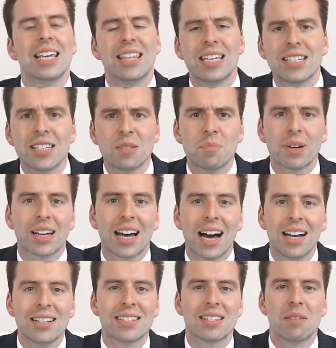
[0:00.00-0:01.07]
This is
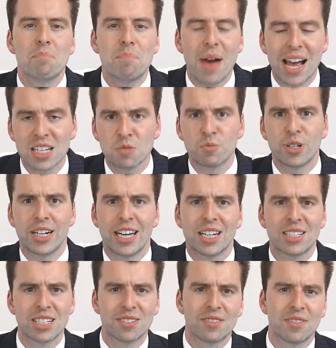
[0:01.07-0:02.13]
because the best
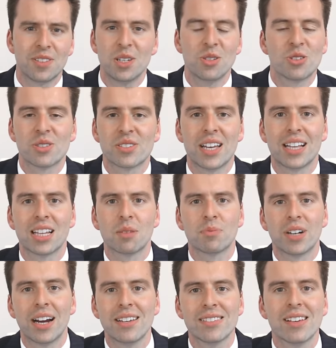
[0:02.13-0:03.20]
predictor for future selling
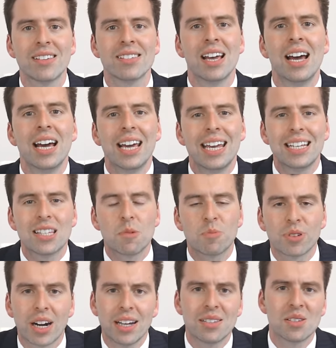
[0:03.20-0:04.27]
prices is the
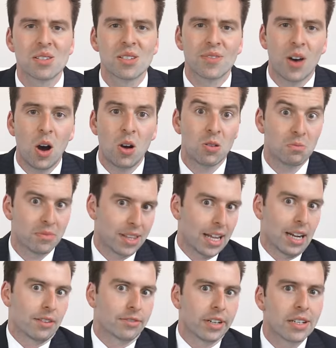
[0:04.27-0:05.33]
prices of homes
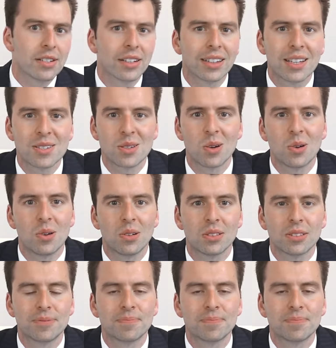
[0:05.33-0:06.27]
that have recently sold.